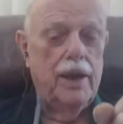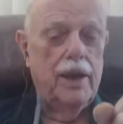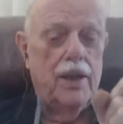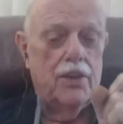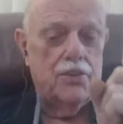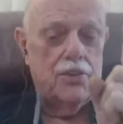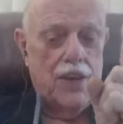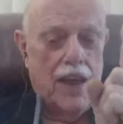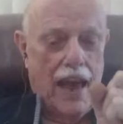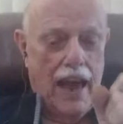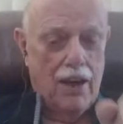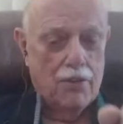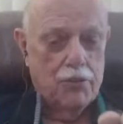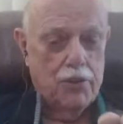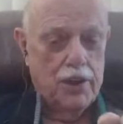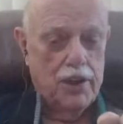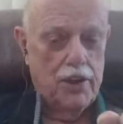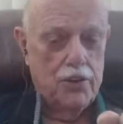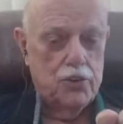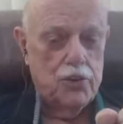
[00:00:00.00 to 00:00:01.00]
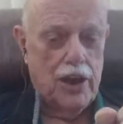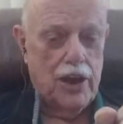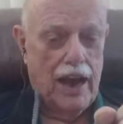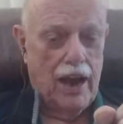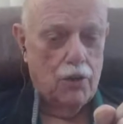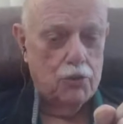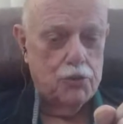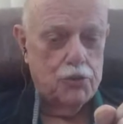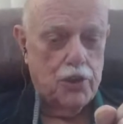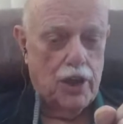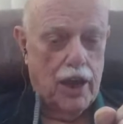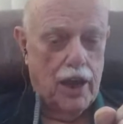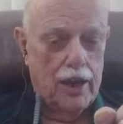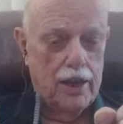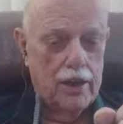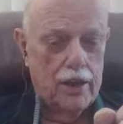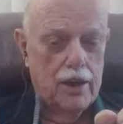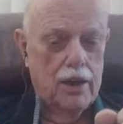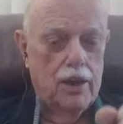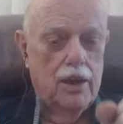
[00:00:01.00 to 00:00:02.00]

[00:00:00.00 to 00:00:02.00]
is half an inch outside.